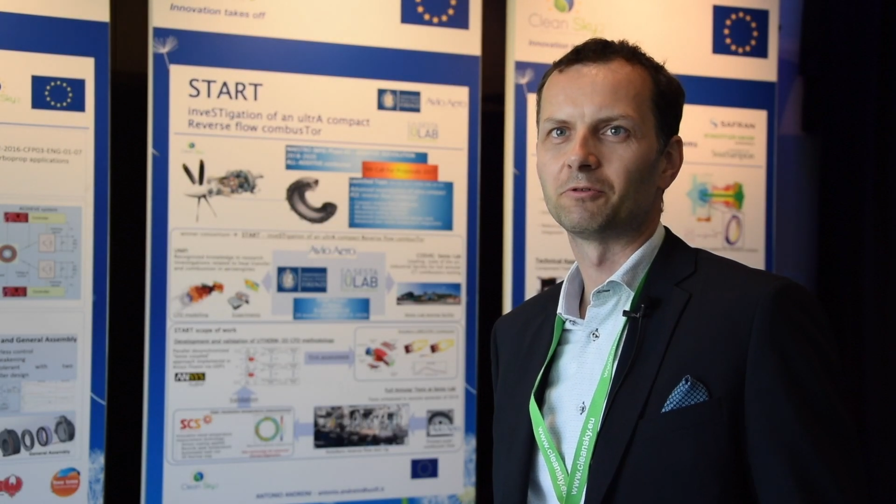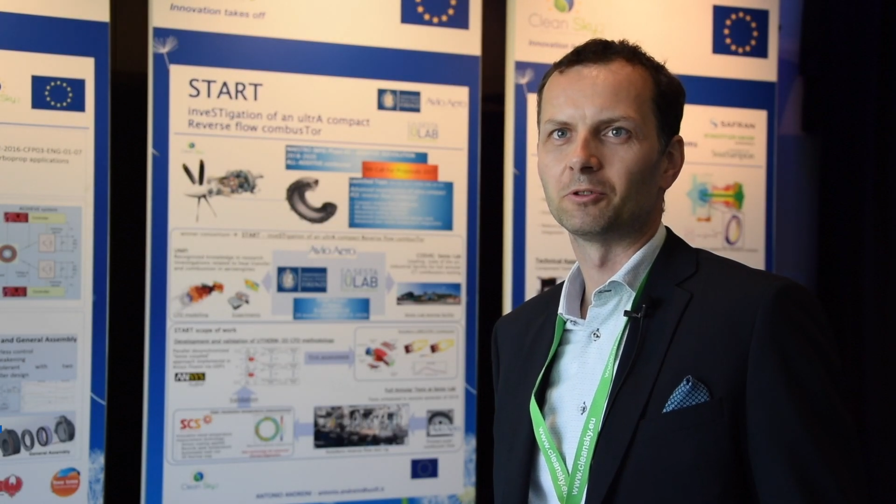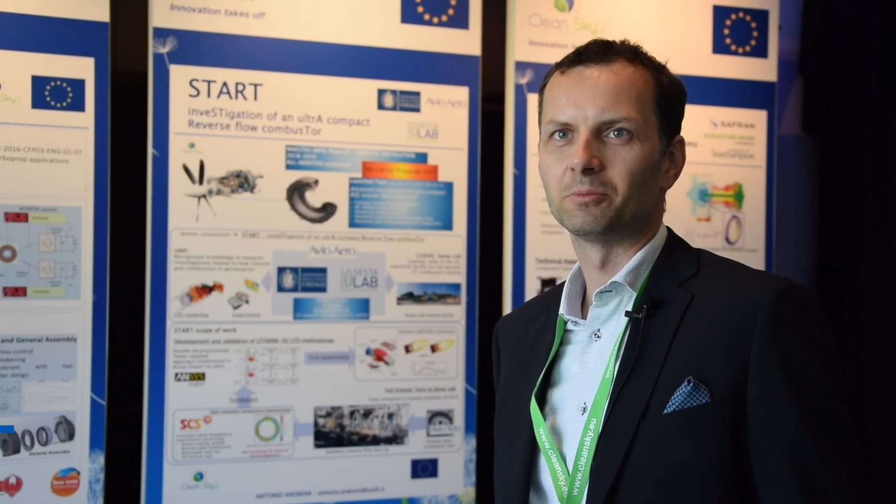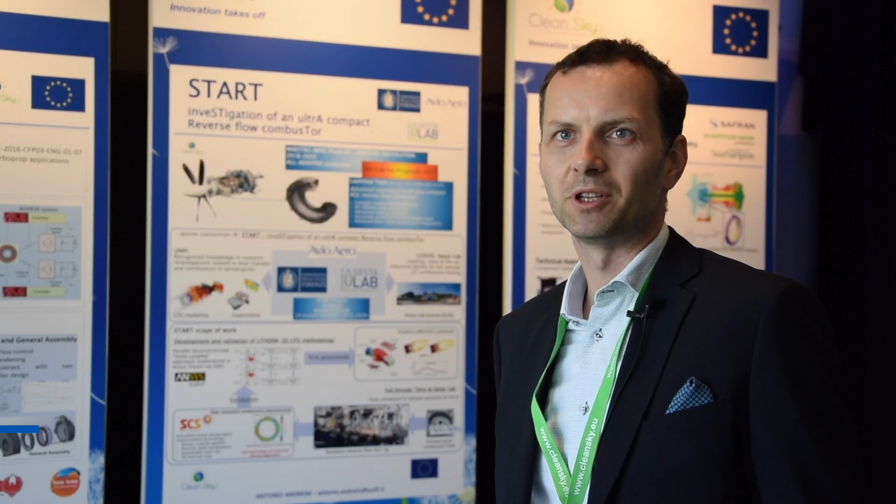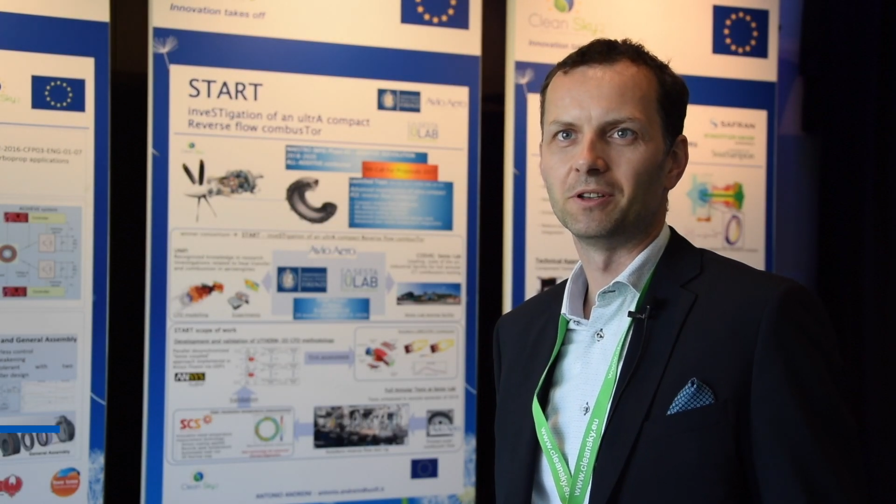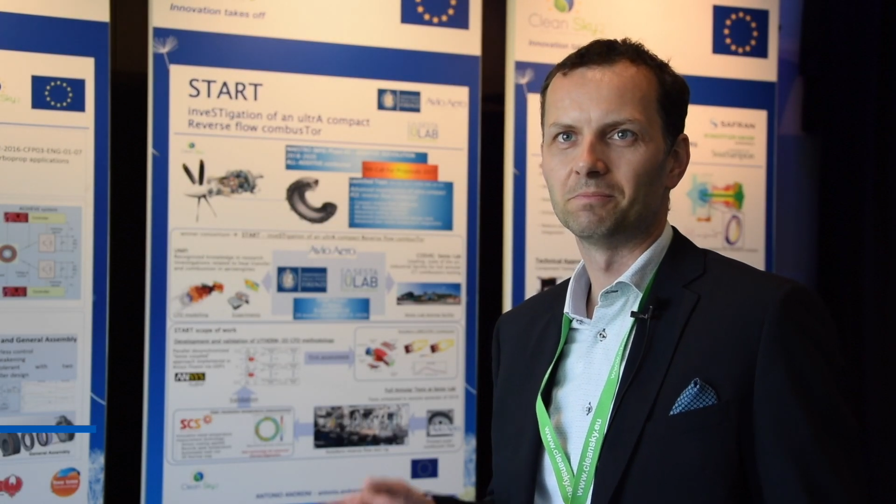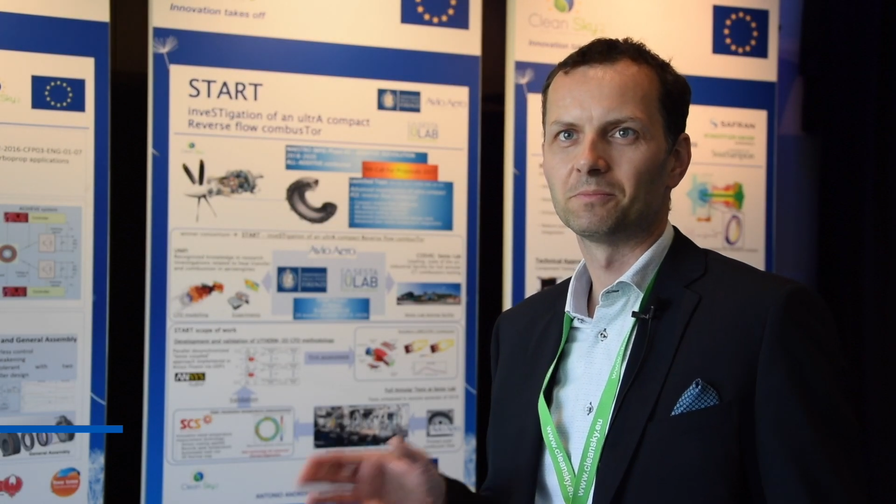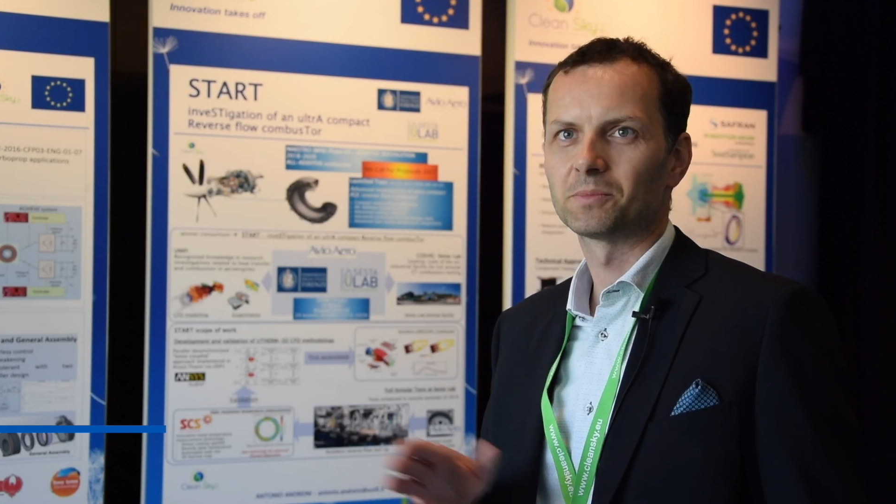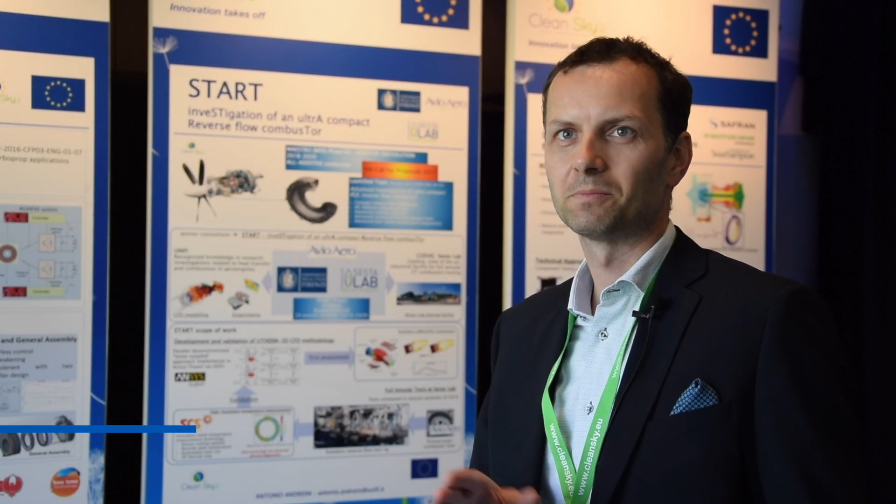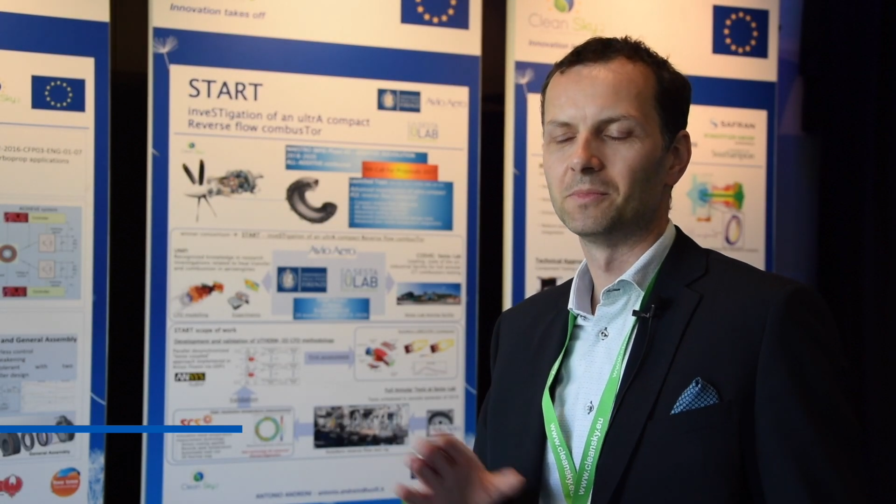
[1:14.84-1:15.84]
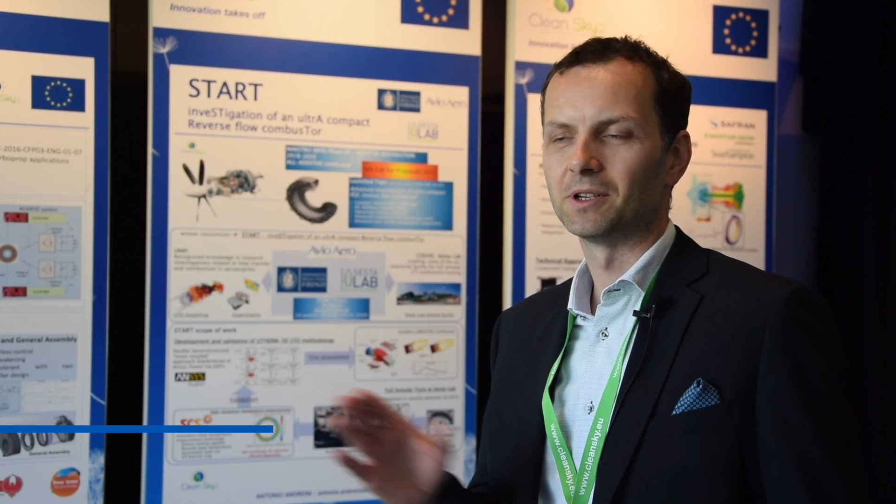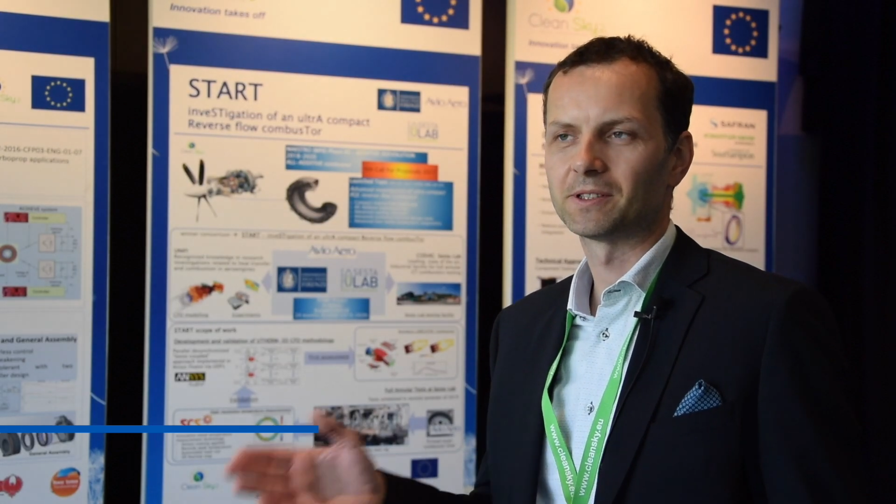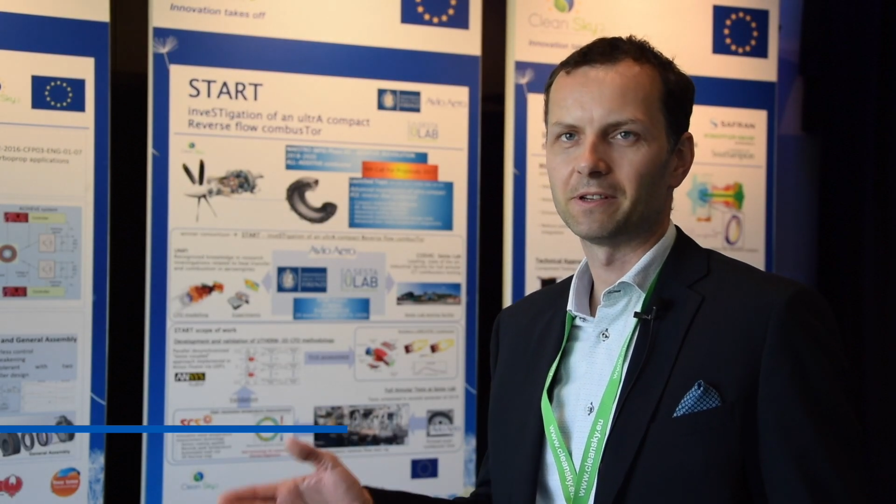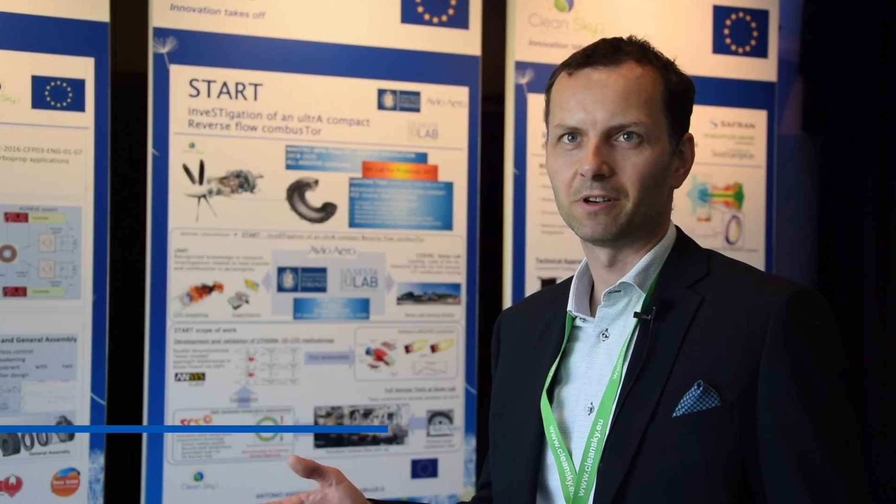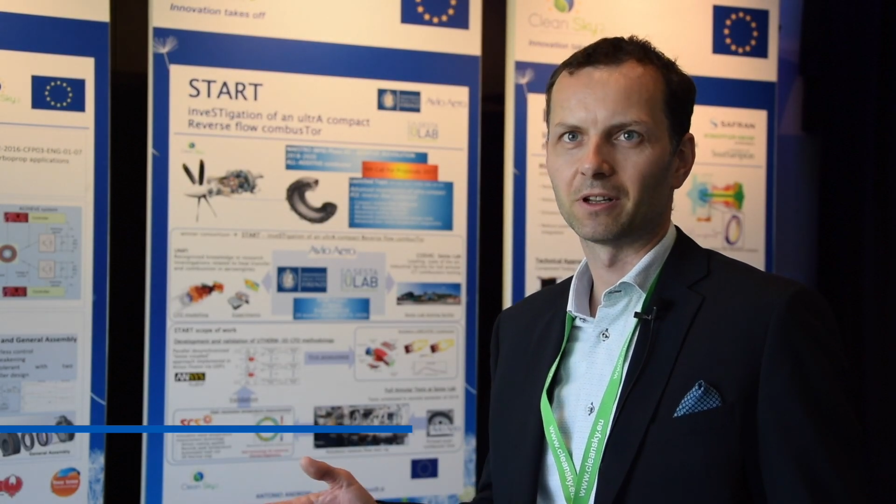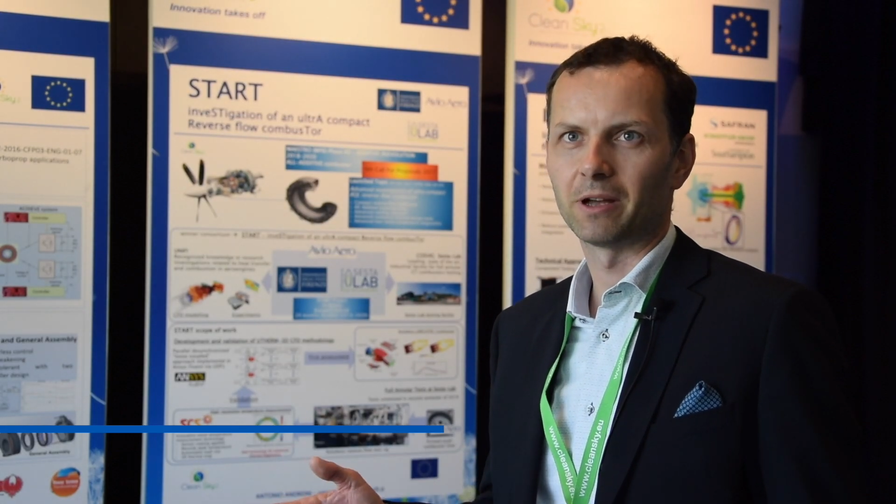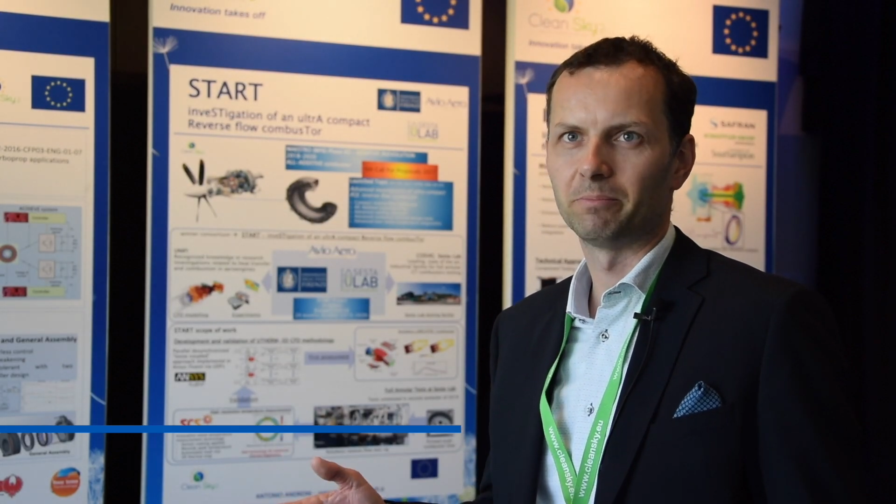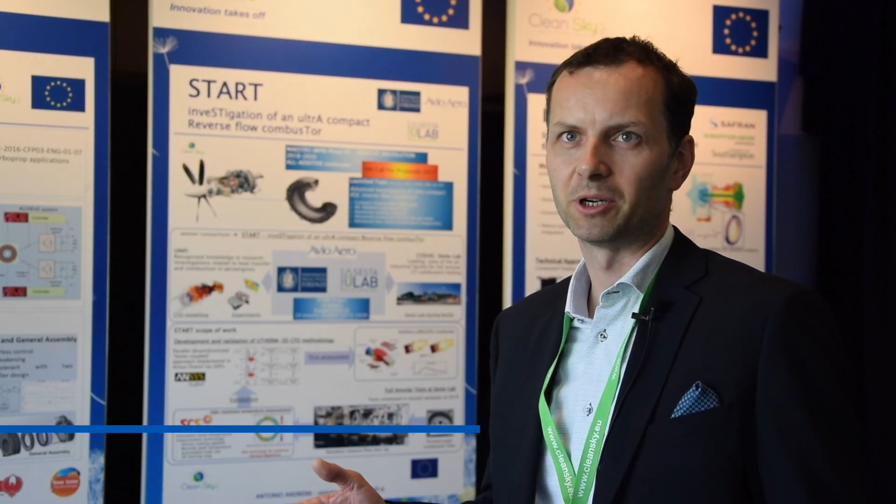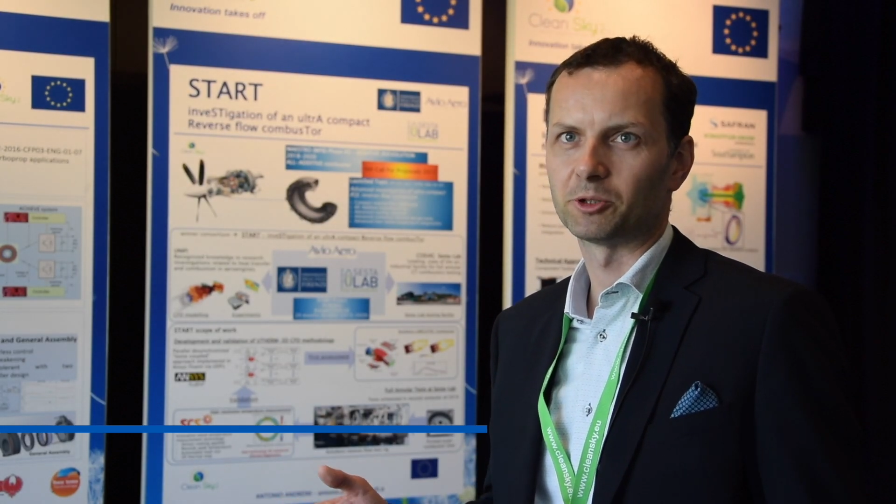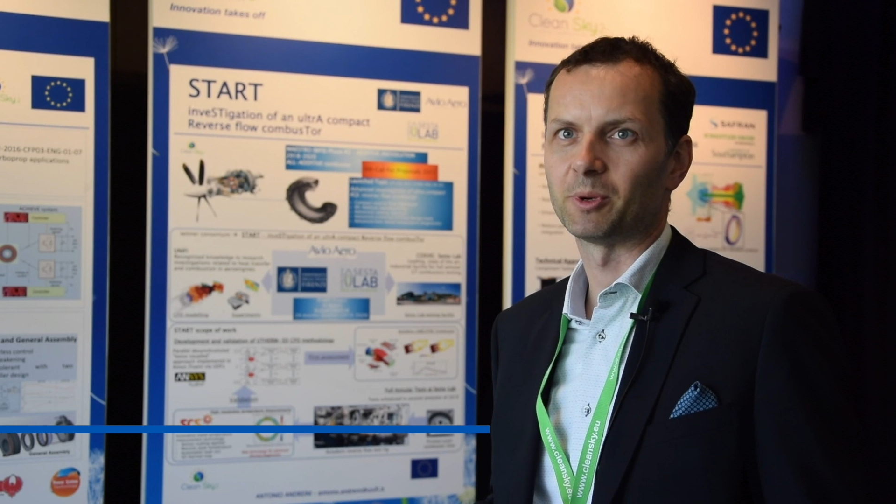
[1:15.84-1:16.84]
from the several
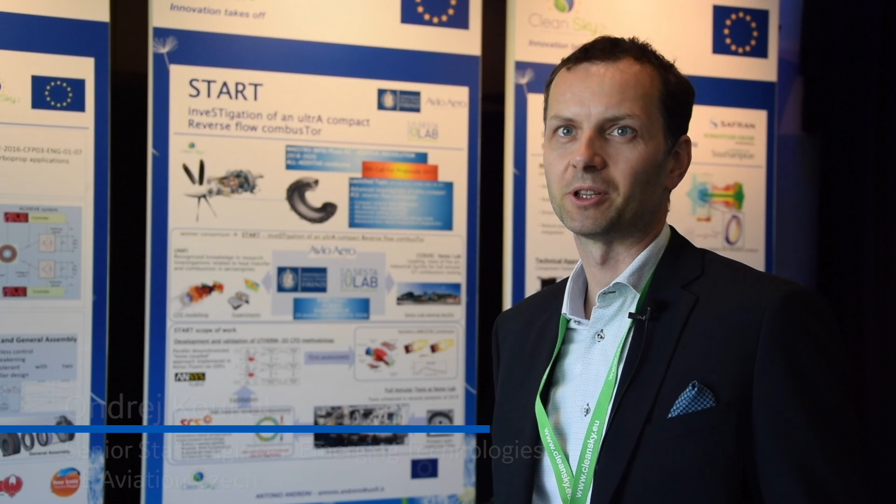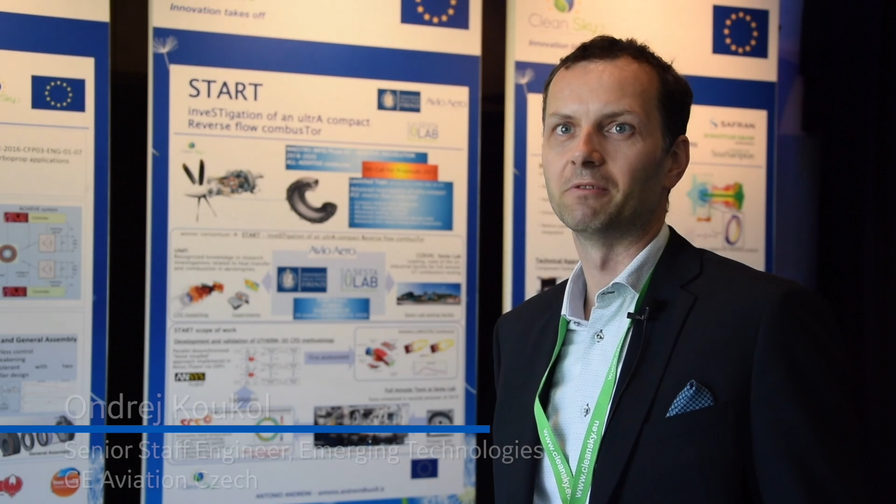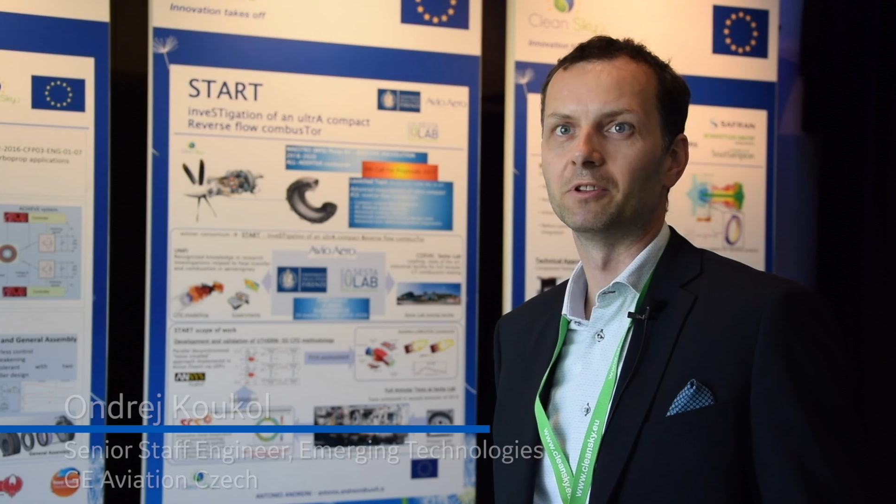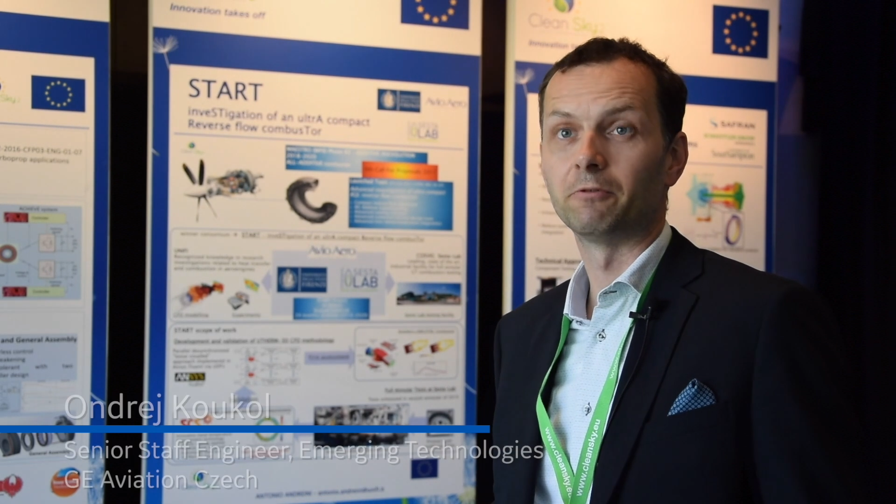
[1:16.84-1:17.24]
perspectives.